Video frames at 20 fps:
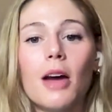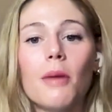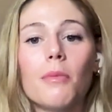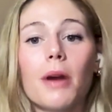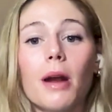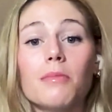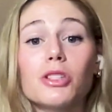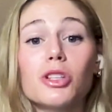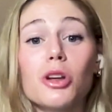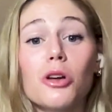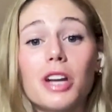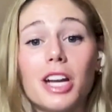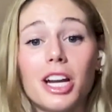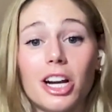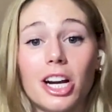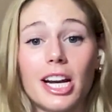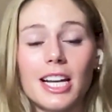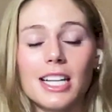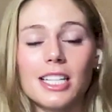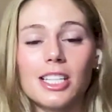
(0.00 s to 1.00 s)
But I'm so
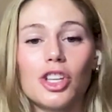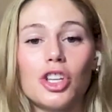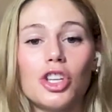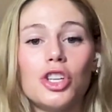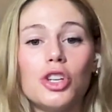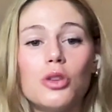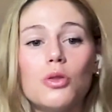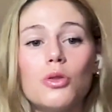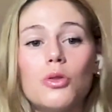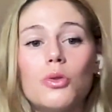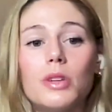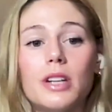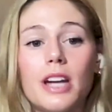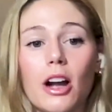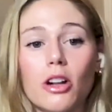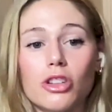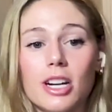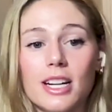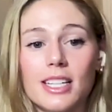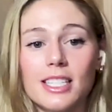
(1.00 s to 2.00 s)
curious, you
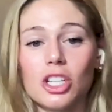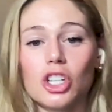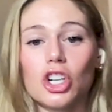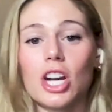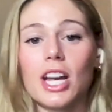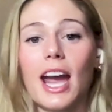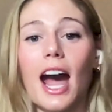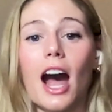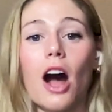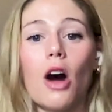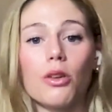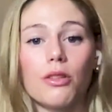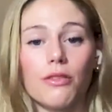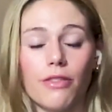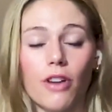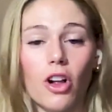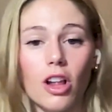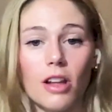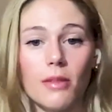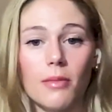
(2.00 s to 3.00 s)
now transitioning out of
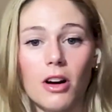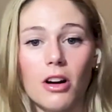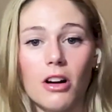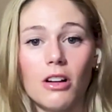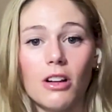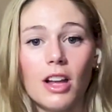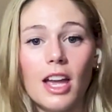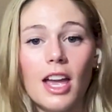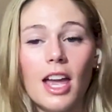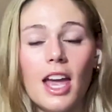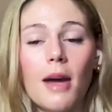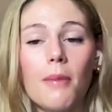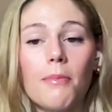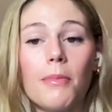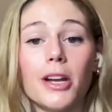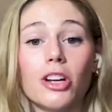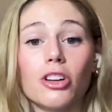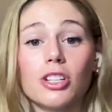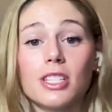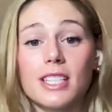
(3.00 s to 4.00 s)
volleyball,
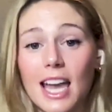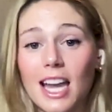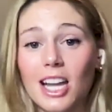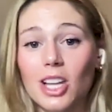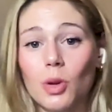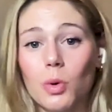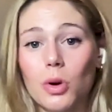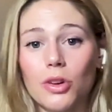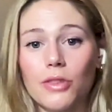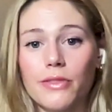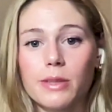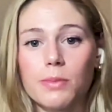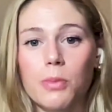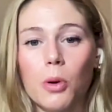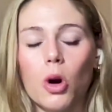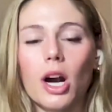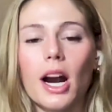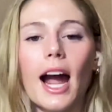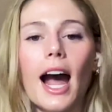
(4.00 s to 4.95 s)
but you're staying in the world of sport.